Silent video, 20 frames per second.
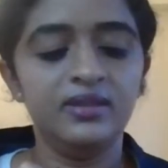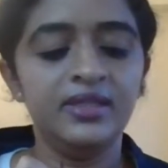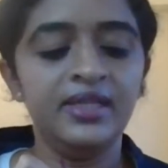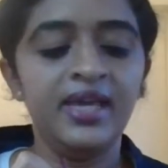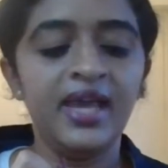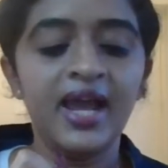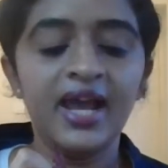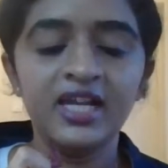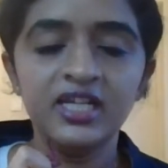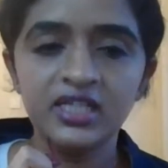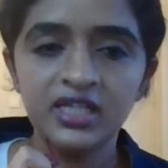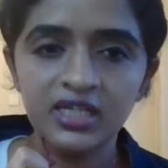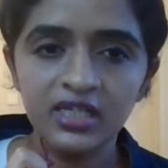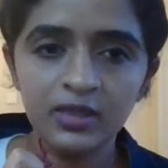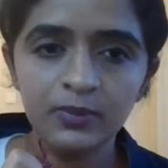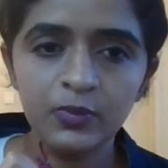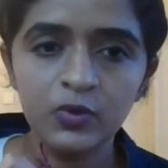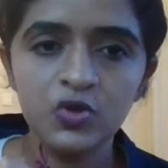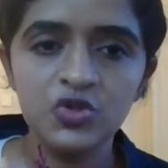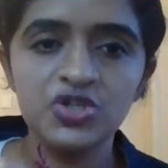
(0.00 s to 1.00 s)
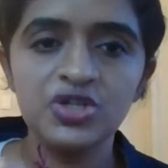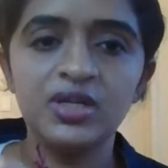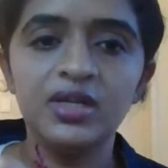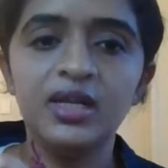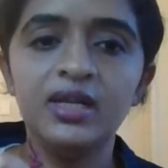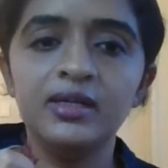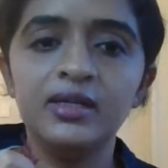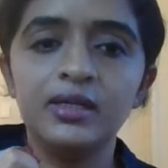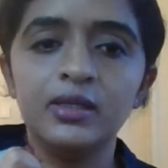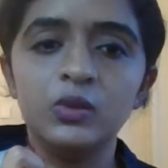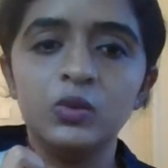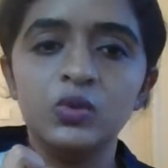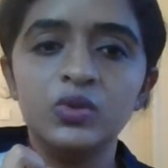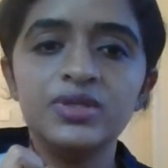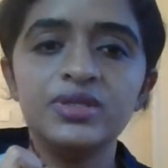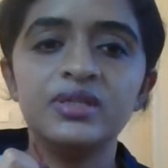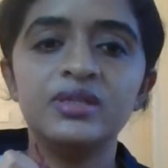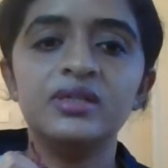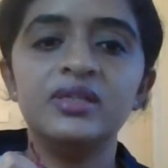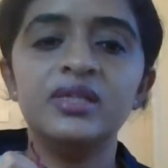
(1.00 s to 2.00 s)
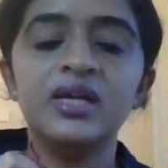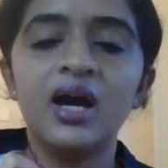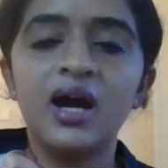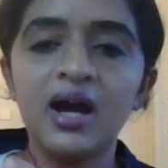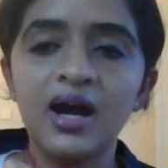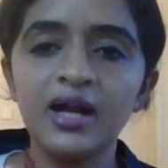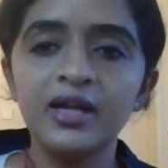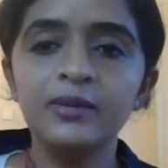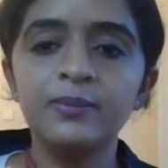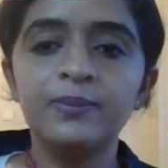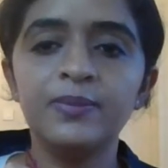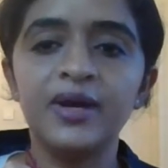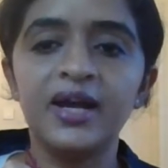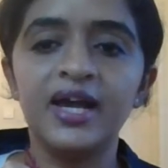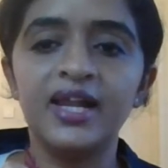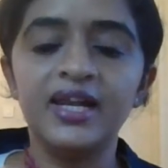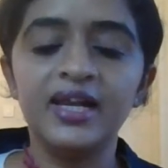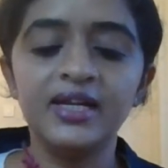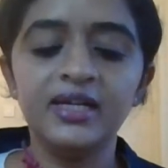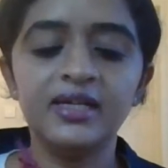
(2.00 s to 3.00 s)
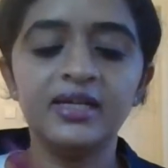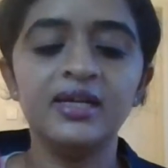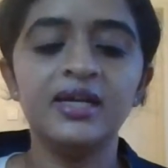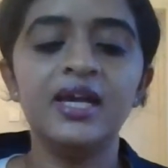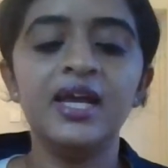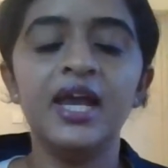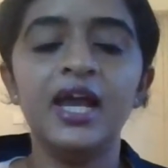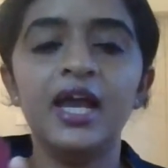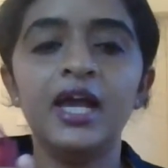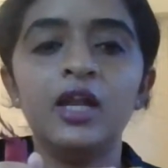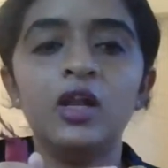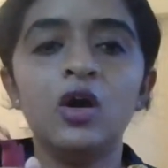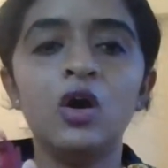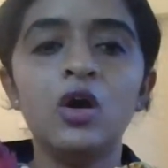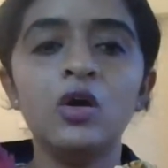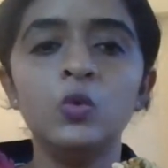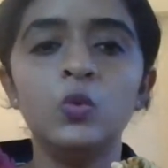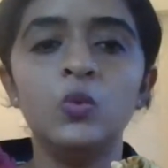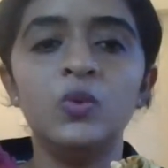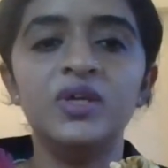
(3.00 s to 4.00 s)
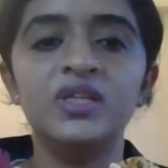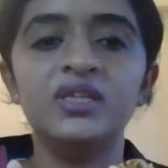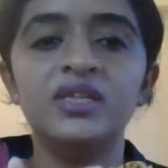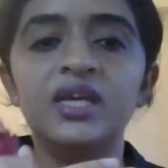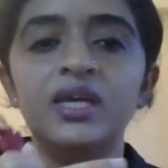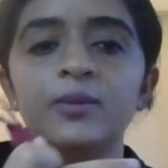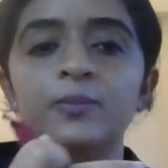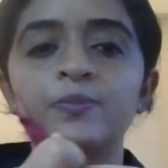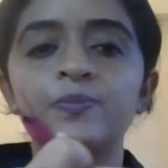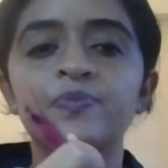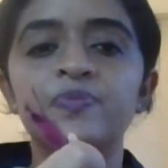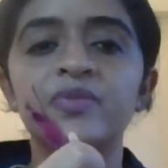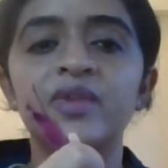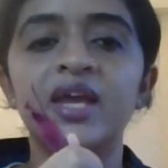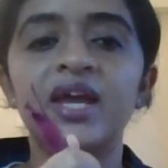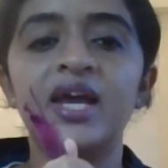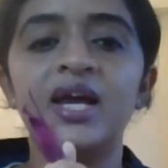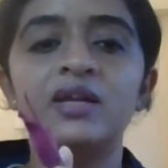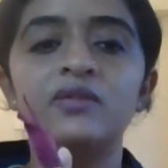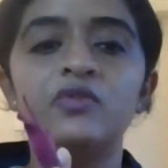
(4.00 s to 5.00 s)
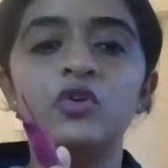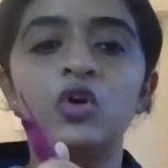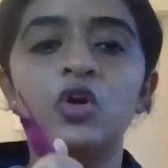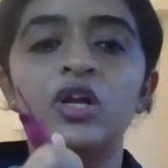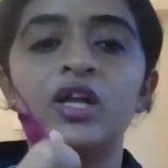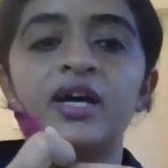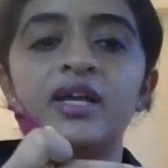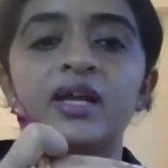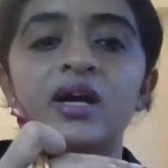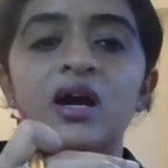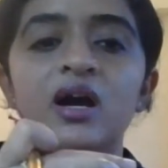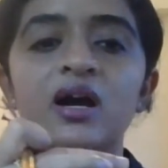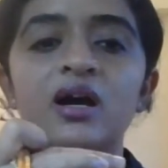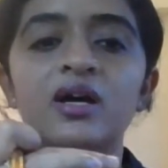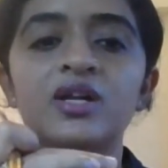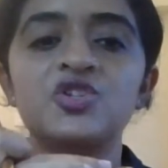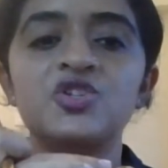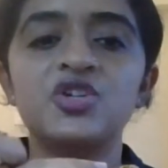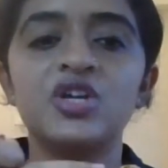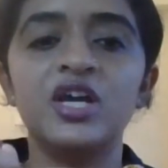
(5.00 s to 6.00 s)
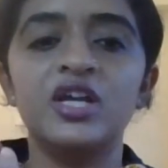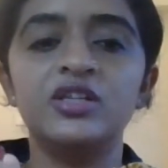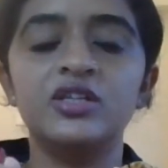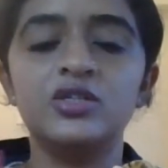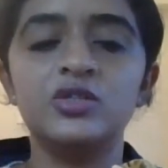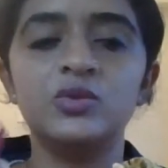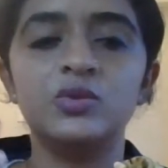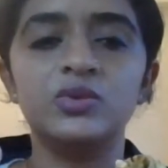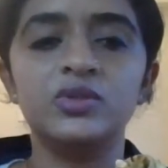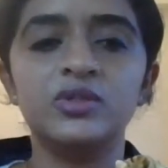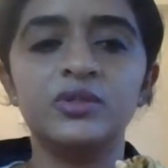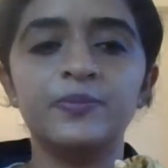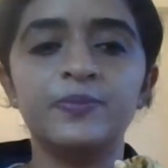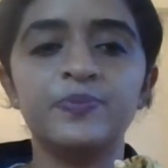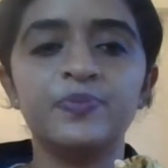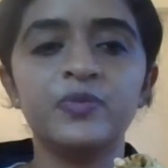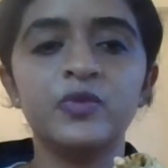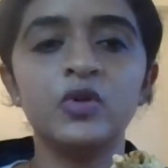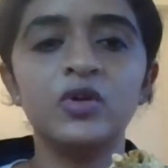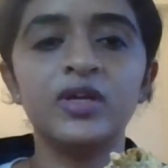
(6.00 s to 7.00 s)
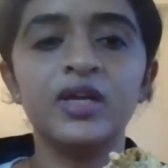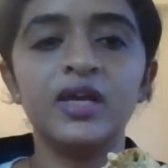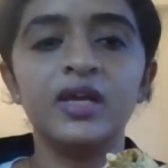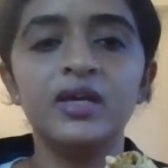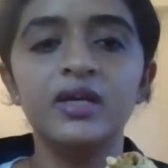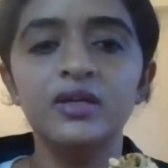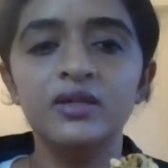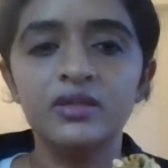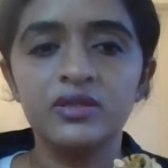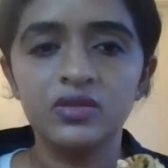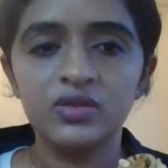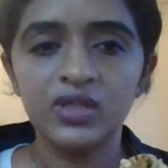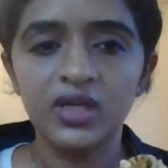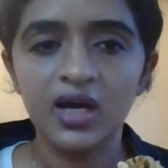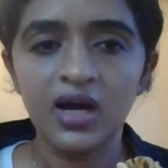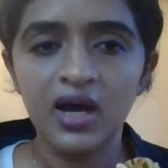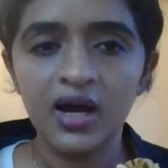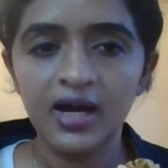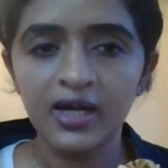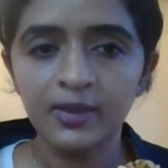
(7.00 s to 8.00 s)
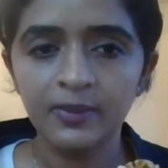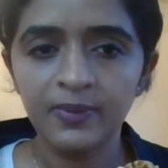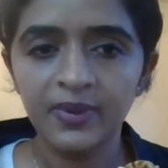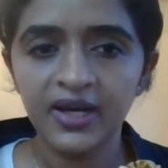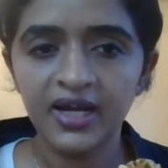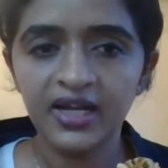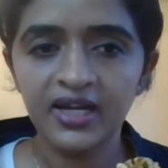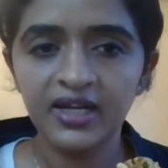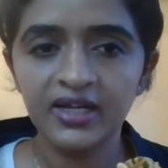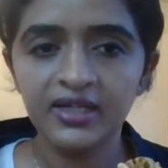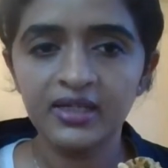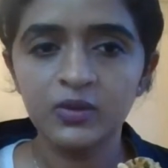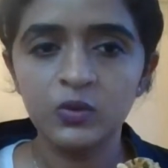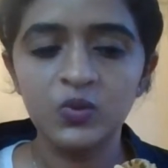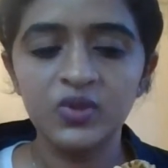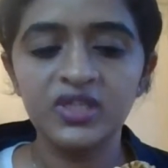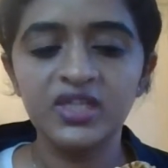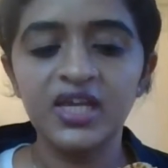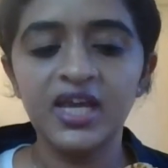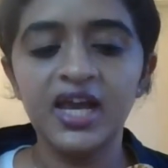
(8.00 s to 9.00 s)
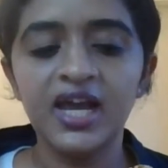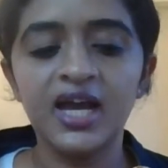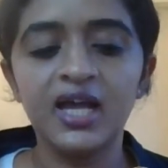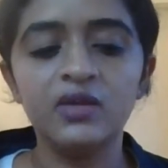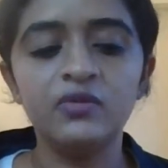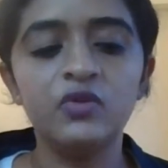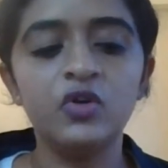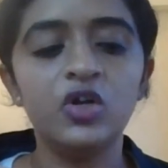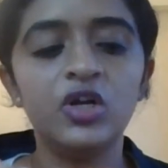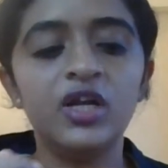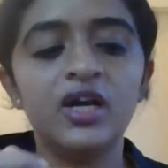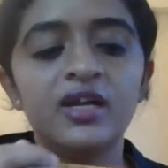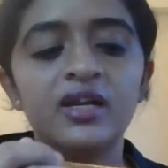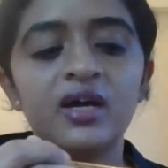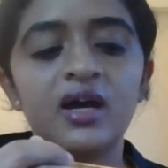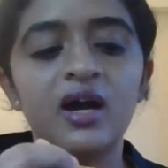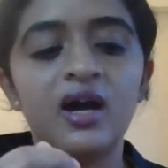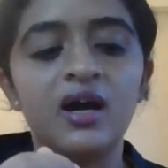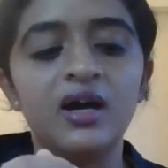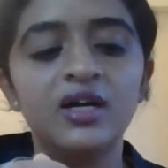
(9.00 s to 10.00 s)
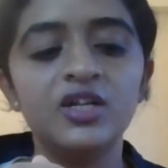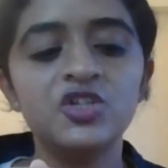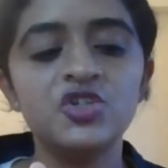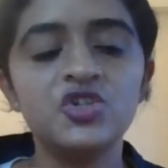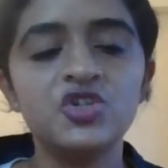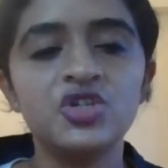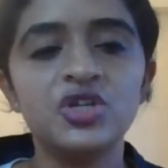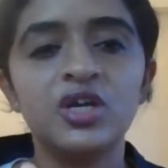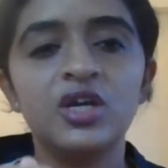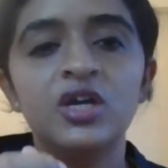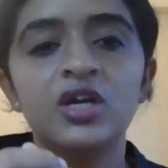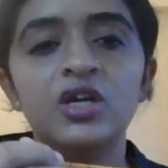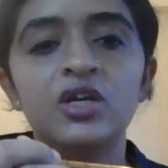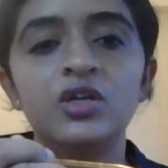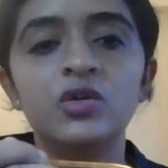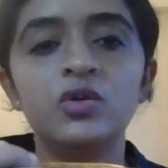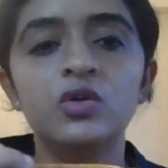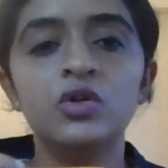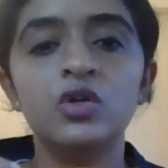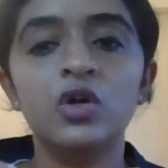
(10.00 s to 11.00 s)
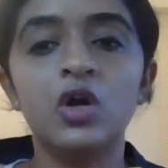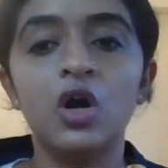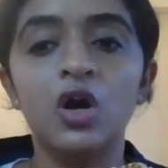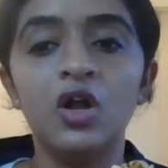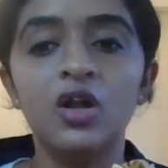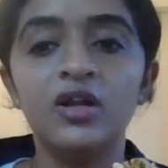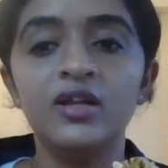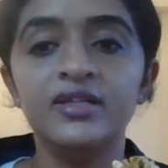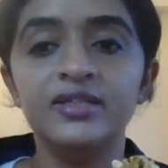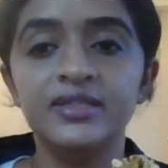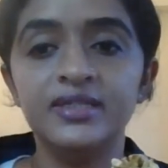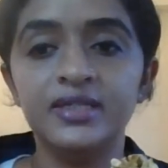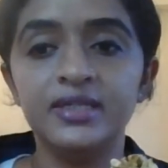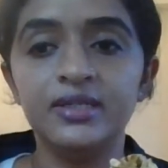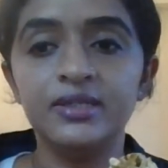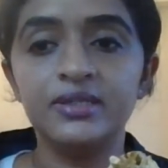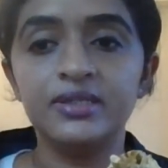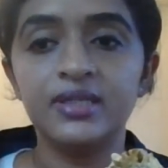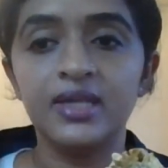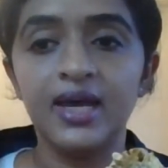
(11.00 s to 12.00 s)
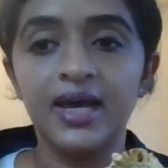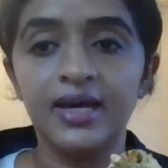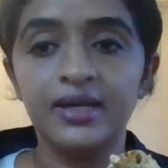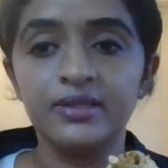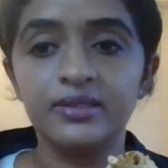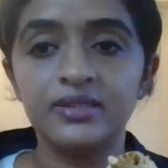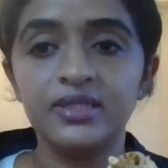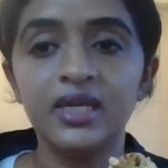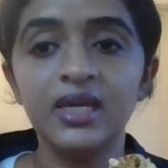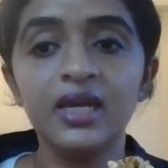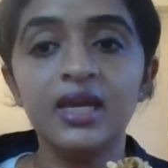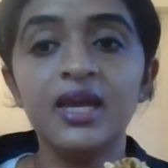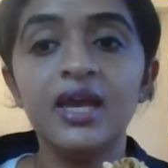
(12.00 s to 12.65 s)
the anterior portion includes the hard palate along with the alveolar arch and the tooth. Okay, so the hard palate with the alveolar arch, you call this as the